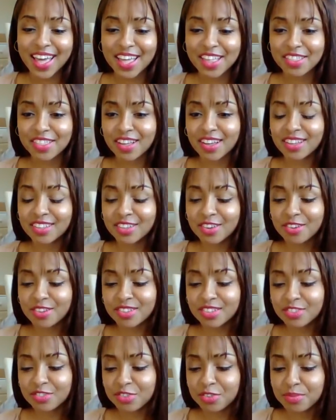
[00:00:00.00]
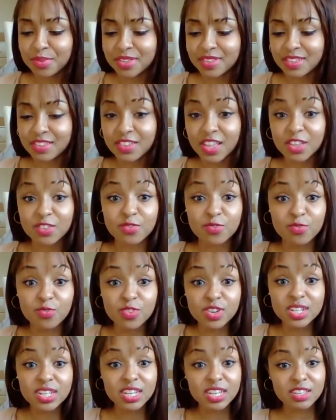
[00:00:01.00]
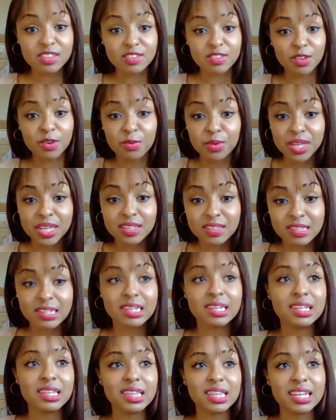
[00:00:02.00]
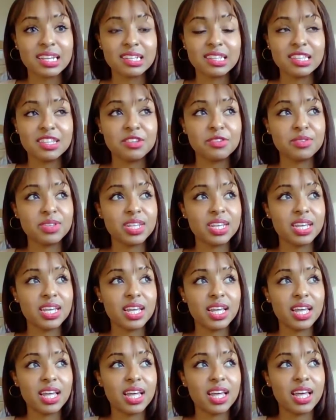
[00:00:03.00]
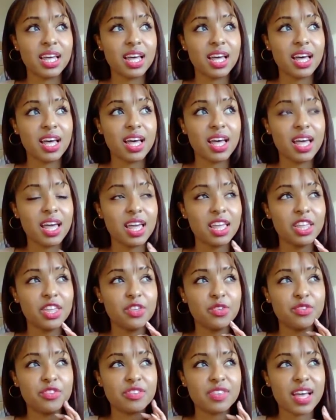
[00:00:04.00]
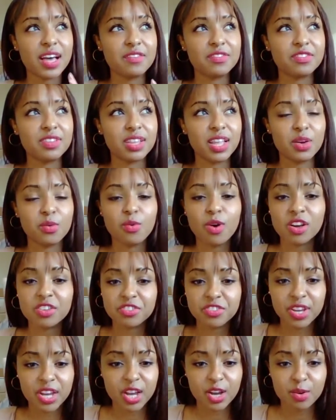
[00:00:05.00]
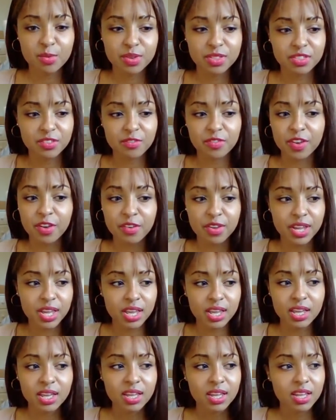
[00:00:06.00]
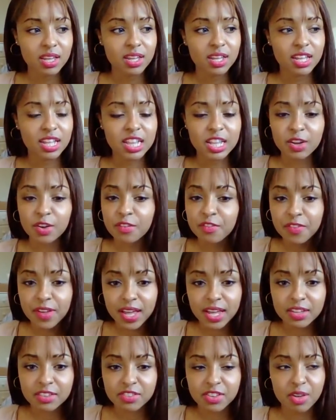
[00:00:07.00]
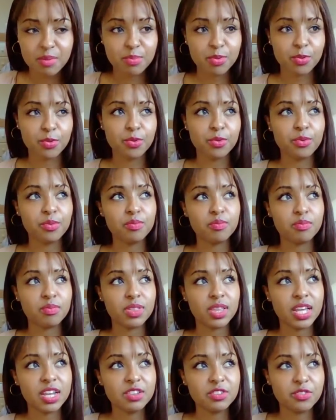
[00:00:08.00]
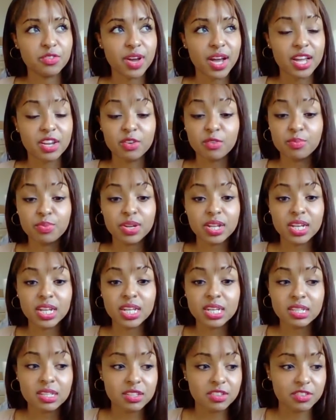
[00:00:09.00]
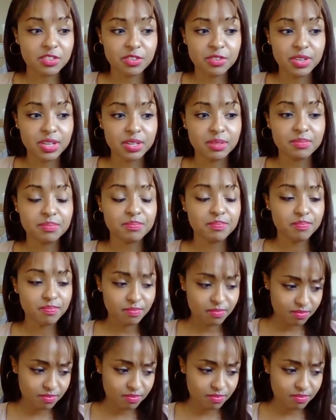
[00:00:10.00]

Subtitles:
And the uncurly treatments is really so easy. Like, literally, you just have to like wash your hair with a very clarifying shampoo, let it dry, don't put any conditioner in.